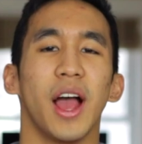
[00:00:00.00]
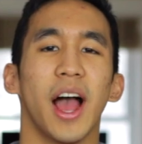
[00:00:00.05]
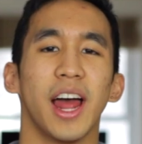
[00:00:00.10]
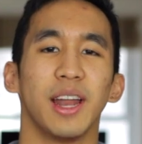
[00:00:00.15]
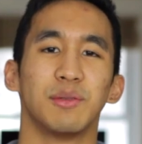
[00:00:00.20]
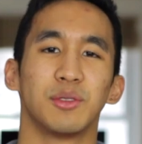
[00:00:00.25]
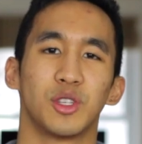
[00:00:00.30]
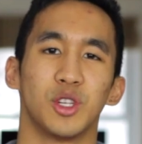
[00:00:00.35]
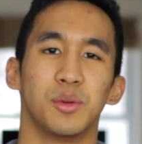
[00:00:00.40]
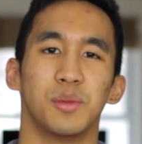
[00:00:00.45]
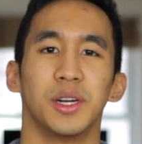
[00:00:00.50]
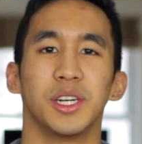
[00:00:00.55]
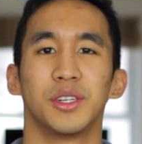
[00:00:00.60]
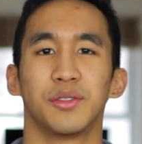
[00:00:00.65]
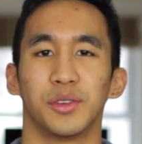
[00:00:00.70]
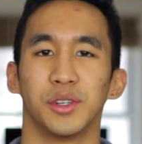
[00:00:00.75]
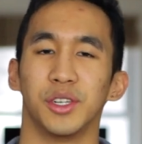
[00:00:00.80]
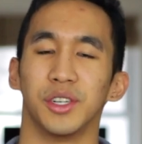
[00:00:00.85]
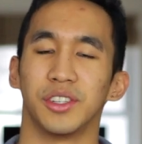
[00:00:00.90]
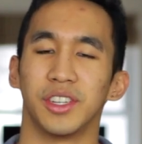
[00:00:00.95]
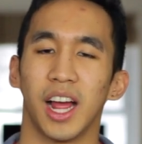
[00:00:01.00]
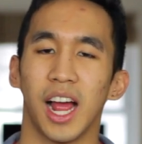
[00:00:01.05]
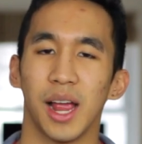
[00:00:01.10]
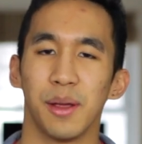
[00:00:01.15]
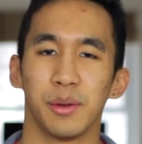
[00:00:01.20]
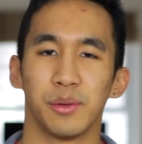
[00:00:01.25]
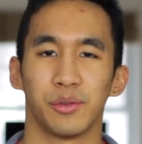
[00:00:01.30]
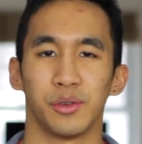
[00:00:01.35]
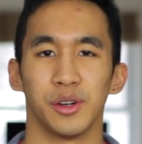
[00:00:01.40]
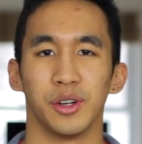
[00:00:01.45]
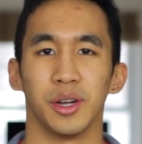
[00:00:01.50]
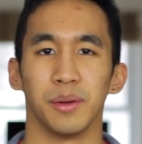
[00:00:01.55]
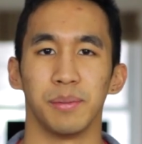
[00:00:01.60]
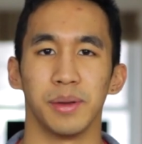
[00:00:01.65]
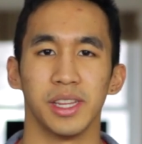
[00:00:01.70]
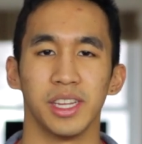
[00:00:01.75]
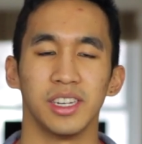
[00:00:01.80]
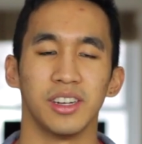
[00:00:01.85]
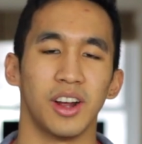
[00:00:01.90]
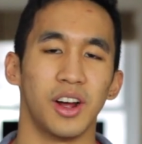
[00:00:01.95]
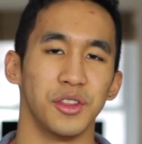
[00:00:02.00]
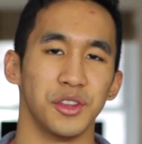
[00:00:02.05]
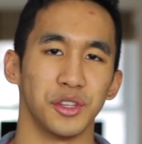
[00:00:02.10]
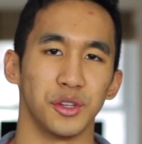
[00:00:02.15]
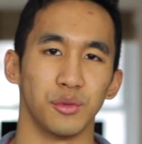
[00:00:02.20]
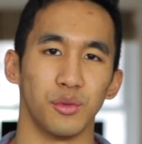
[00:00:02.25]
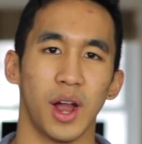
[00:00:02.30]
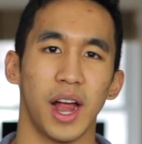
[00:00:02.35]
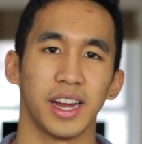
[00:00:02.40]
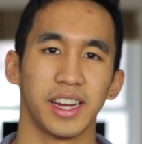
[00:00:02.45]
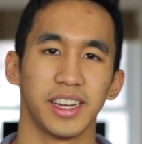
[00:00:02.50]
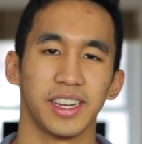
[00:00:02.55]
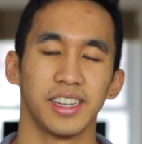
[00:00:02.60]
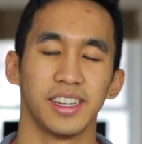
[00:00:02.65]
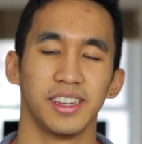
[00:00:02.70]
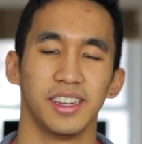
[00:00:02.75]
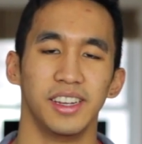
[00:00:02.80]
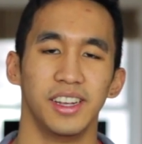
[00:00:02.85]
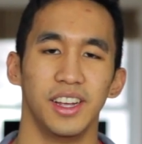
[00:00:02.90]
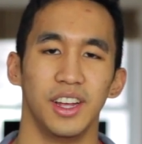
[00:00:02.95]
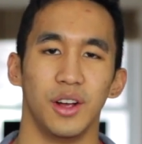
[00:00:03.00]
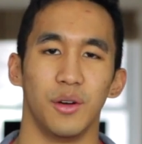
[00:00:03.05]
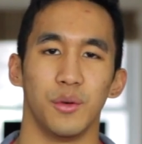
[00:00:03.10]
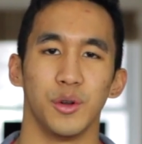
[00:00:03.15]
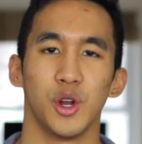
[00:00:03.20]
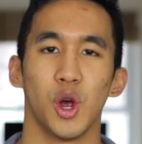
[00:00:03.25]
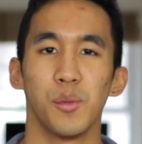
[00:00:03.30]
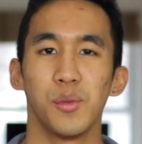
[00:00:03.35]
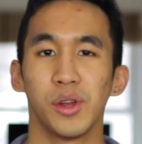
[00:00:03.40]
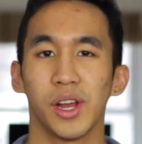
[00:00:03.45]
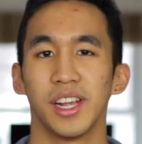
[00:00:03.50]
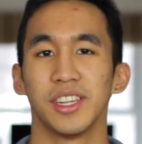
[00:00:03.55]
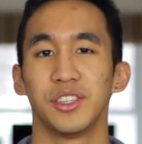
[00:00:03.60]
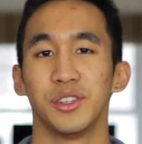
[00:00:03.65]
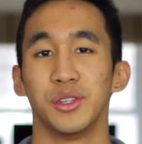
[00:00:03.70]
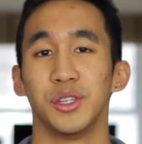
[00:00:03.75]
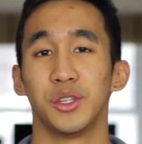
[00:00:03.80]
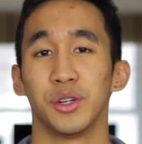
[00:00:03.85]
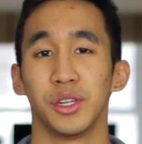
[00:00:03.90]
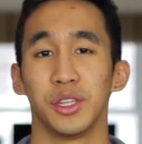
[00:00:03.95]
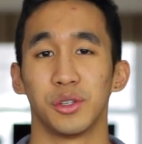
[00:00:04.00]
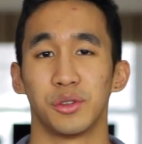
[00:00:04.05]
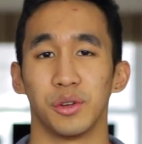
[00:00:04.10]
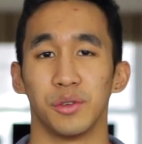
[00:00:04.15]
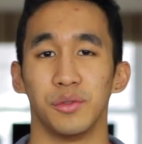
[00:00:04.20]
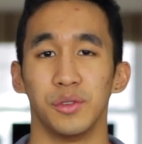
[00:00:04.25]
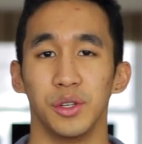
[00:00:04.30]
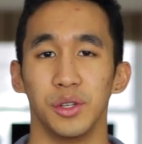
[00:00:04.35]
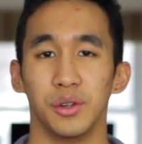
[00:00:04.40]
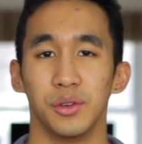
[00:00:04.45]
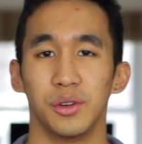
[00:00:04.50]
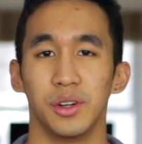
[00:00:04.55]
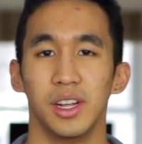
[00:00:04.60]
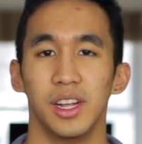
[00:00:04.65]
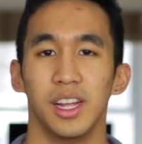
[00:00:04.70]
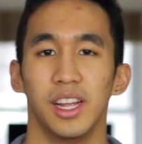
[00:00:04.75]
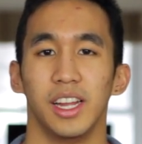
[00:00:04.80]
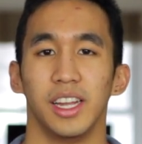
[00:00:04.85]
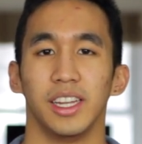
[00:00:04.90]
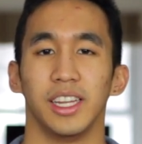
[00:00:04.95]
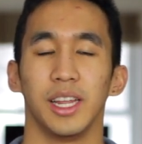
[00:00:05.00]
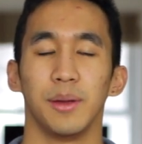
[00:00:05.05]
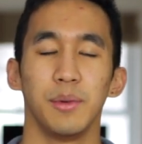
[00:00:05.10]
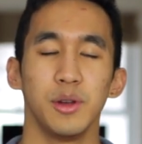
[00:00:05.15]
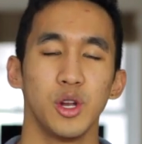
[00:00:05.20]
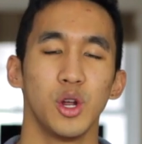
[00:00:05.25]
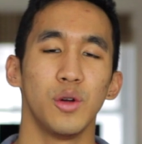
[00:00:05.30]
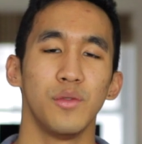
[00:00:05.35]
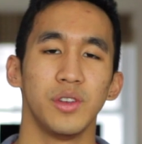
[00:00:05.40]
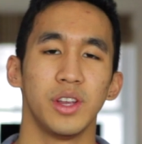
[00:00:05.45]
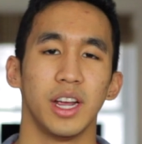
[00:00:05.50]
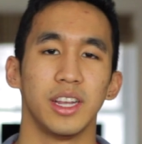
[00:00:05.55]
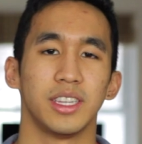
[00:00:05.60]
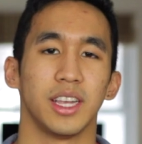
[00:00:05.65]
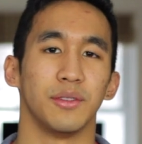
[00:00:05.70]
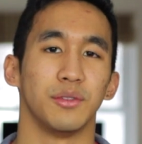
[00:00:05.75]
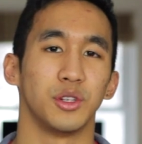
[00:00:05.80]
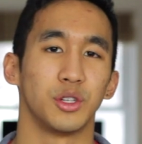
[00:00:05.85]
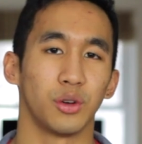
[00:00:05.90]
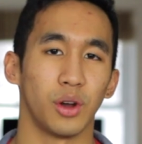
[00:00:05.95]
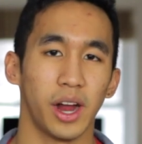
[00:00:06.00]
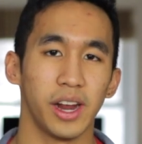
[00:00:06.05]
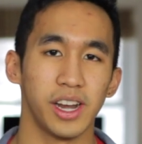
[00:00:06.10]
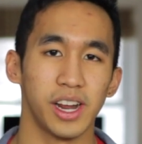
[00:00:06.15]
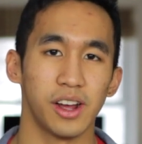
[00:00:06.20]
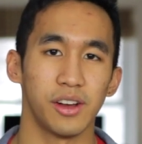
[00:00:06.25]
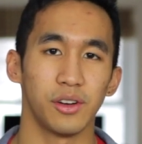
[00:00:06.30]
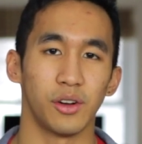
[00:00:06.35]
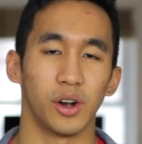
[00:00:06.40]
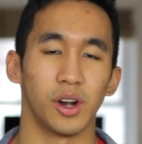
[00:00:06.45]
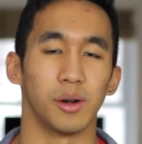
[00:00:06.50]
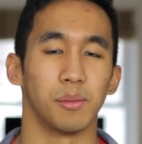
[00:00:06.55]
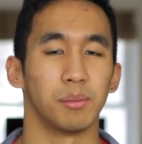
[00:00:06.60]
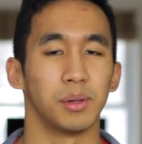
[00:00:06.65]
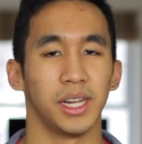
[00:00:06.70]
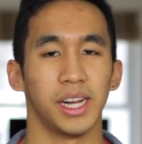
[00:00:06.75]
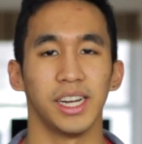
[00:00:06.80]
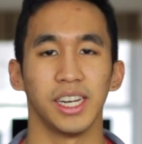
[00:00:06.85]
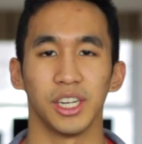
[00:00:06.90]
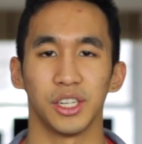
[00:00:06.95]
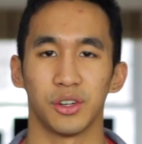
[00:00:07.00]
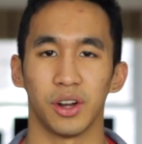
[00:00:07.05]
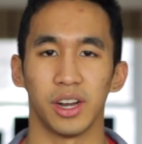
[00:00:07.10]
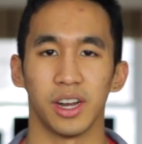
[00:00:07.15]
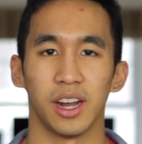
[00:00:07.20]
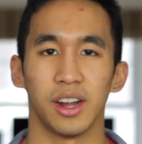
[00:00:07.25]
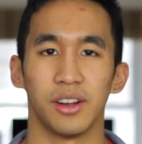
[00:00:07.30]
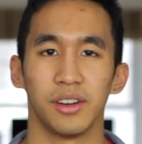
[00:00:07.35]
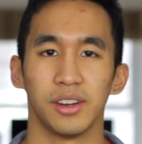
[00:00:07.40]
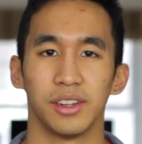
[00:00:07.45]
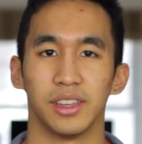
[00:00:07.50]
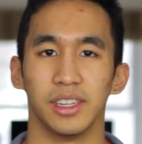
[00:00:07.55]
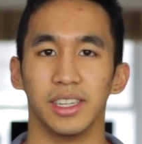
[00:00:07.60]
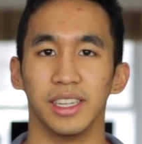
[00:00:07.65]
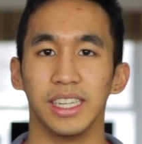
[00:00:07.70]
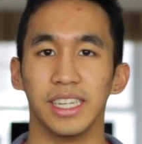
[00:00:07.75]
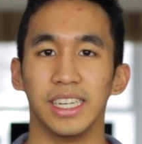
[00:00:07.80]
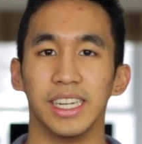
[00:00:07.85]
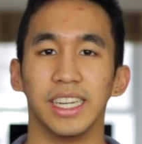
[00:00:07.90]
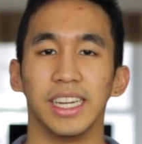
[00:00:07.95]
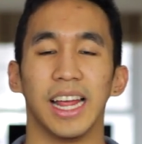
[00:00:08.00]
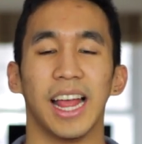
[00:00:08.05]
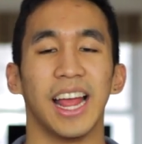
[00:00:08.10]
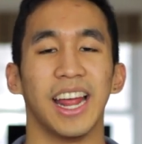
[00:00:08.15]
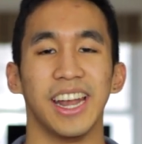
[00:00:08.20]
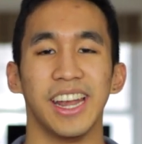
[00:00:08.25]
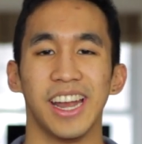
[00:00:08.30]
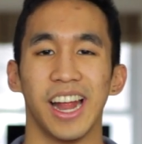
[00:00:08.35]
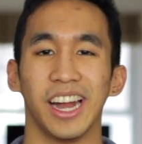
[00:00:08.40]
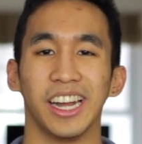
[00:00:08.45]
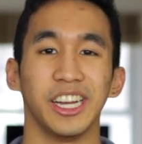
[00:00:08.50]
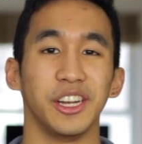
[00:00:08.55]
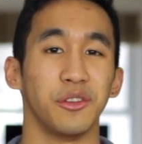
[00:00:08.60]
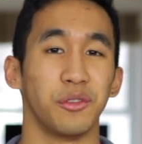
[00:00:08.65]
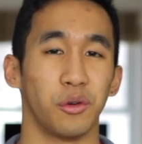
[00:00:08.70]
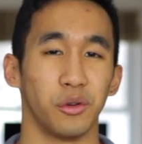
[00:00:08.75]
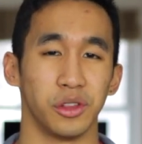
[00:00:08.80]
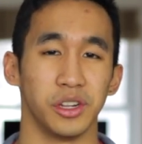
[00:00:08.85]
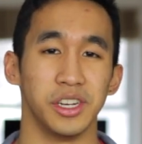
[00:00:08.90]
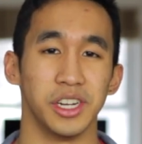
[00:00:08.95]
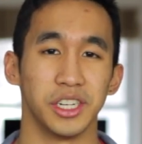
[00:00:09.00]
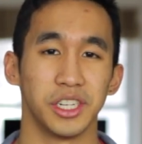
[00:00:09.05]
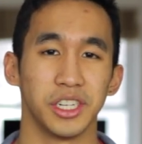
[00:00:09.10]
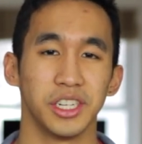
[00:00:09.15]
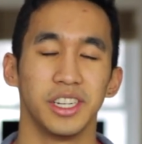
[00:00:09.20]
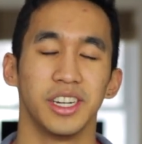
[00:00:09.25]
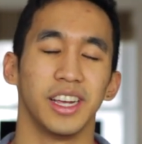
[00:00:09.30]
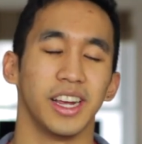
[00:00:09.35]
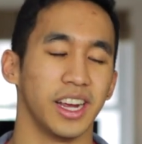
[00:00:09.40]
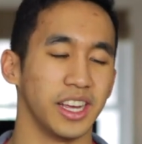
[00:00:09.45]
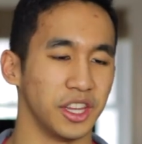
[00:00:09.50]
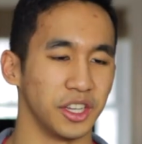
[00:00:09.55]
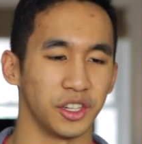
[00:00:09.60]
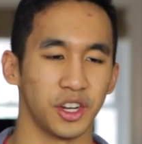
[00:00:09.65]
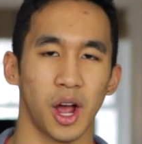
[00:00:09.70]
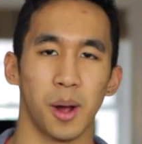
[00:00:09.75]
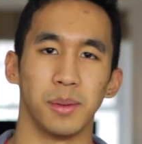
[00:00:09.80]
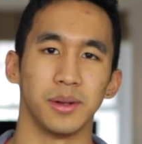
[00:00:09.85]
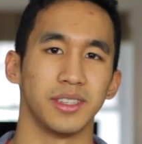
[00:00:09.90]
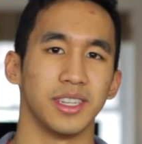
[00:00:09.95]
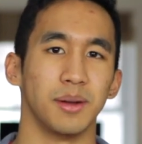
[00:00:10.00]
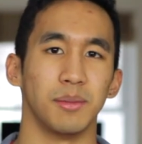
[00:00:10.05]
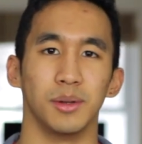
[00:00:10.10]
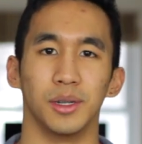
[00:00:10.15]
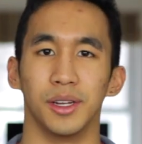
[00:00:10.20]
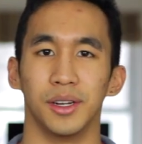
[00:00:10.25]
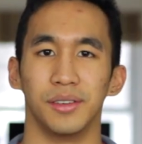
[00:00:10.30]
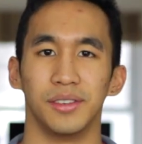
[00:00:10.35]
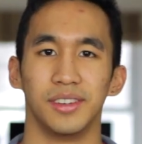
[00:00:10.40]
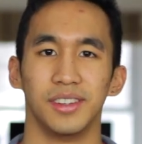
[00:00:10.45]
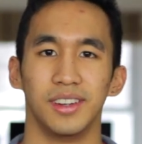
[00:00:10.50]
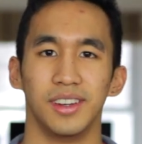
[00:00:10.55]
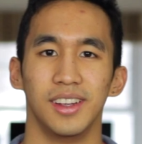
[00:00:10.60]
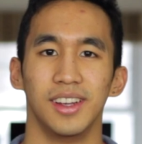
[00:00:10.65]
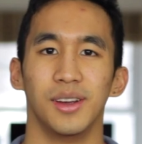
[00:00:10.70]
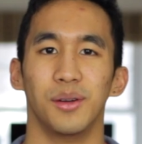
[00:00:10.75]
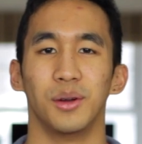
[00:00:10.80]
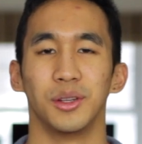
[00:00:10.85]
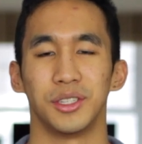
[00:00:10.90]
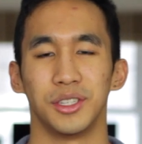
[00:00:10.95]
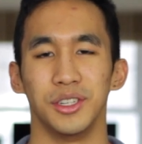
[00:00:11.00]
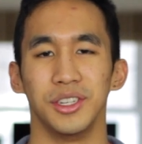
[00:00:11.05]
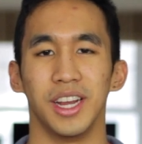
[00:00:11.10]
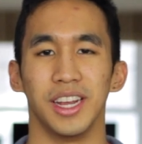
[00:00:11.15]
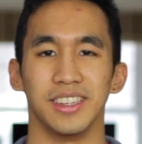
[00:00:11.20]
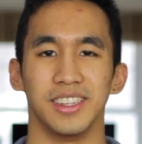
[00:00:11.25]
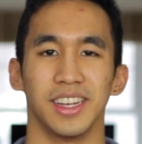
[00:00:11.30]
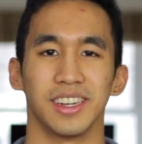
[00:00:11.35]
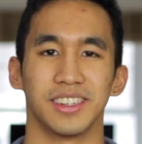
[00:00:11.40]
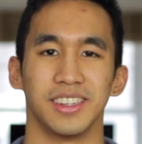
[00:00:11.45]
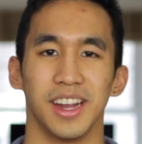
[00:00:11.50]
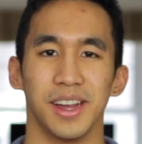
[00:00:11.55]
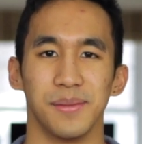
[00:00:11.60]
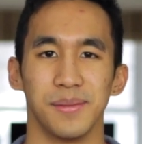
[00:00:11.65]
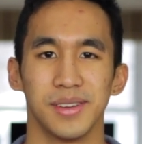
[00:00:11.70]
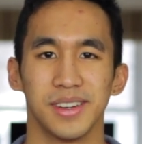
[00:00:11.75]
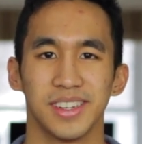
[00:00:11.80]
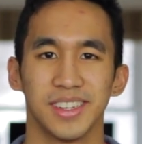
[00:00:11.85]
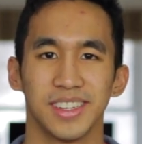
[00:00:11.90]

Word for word: Adam, so much for your time and for your opinion on this racket. We hope you guys enjoyed this review. Let me if you guys have tried out or are planning to try out the Li Ning N90 4th edition in the comments down below. We'll see you guys next time.